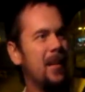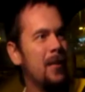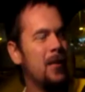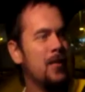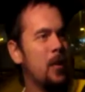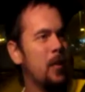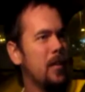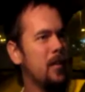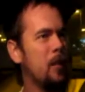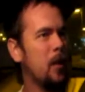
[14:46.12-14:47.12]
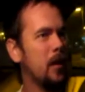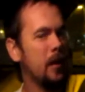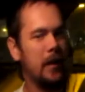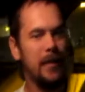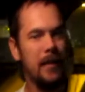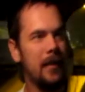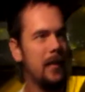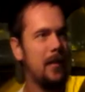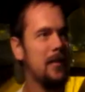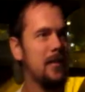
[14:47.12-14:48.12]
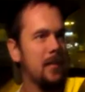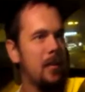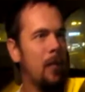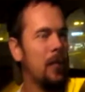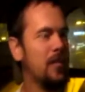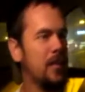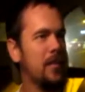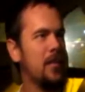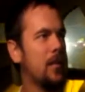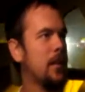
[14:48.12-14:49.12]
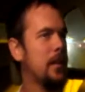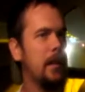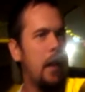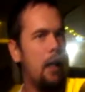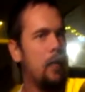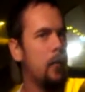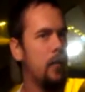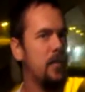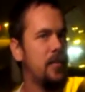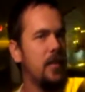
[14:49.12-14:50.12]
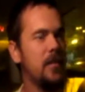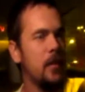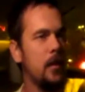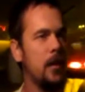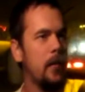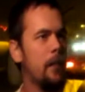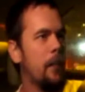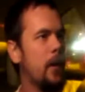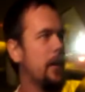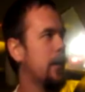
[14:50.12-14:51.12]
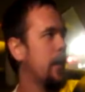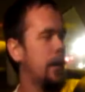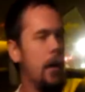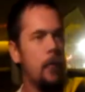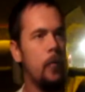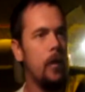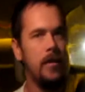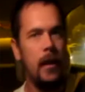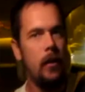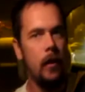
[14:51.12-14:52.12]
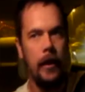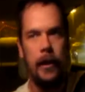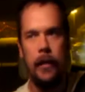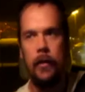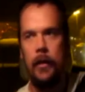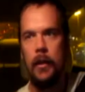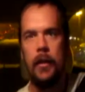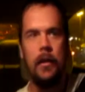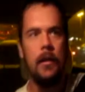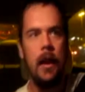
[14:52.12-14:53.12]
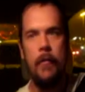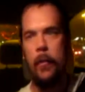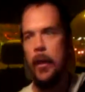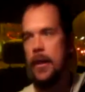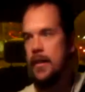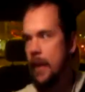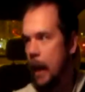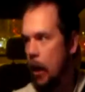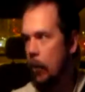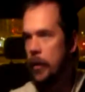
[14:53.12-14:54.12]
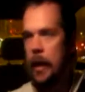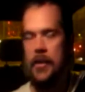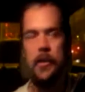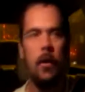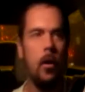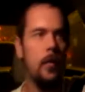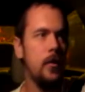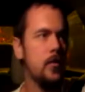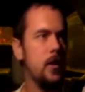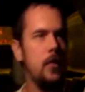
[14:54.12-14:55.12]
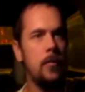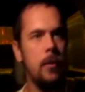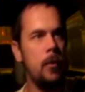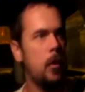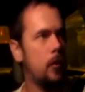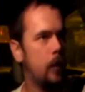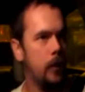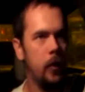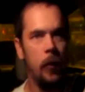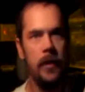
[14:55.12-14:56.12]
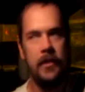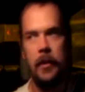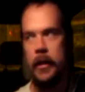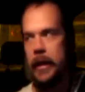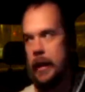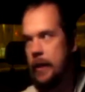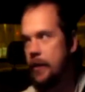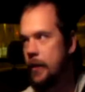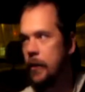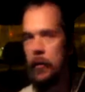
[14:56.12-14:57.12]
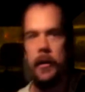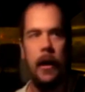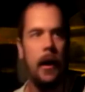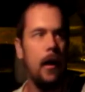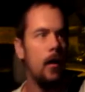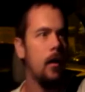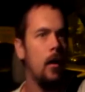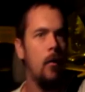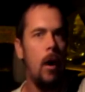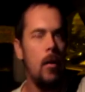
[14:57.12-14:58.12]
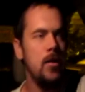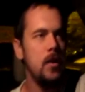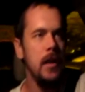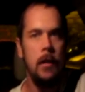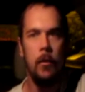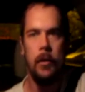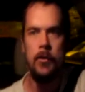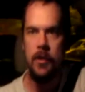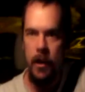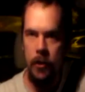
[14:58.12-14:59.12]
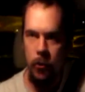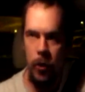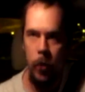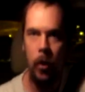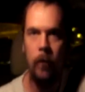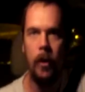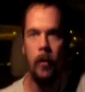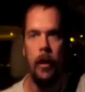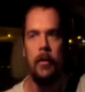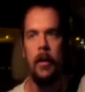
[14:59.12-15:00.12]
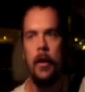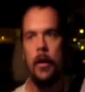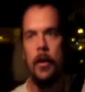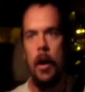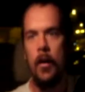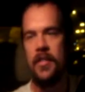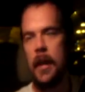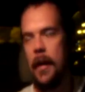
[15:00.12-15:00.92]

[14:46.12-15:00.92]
There's no place to park here. It's like, it's almost 6:30 and it's 6:30 on a Friday night. Everybody's out right now. Everybody is out catching all of these Gen 3 Pokemon. Nobody's here to eat. What the hell? Why would you eat when there's Gen 3 Pokemon around? Yo, this